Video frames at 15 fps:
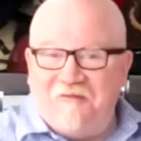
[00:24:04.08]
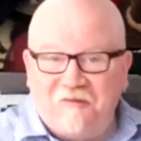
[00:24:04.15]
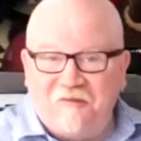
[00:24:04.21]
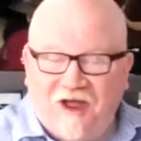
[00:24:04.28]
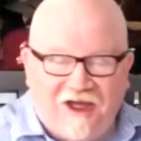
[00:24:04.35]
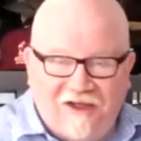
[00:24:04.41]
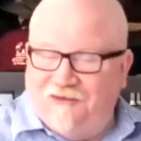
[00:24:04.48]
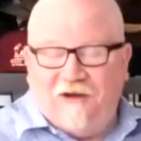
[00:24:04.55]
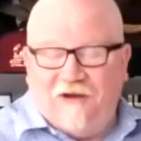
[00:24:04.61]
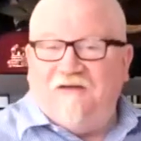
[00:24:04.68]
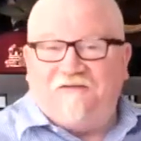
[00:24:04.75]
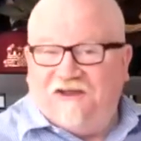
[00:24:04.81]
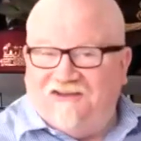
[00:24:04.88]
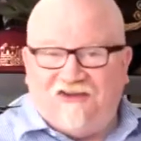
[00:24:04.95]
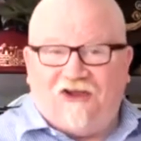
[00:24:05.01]

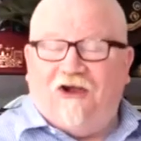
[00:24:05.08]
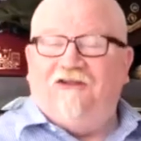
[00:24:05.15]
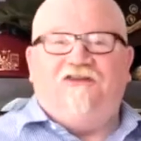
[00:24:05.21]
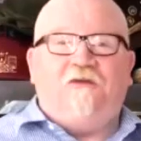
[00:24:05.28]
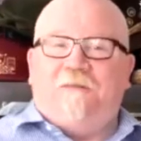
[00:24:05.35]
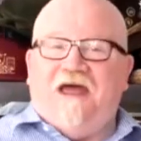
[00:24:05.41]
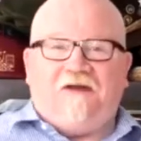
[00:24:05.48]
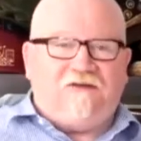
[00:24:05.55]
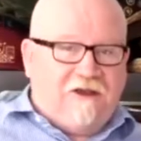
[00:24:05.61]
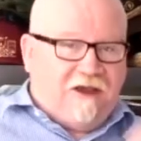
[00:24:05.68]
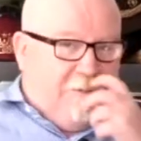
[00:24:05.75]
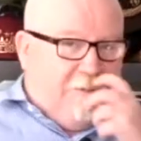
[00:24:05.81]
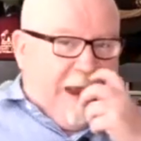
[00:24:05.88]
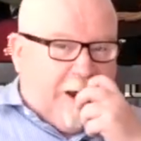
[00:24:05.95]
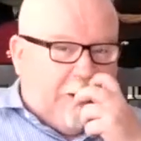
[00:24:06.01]
graphics card that's about to
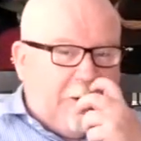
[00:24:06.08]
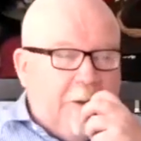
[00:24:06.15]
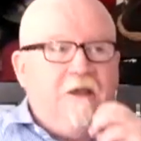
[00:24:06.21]
come out.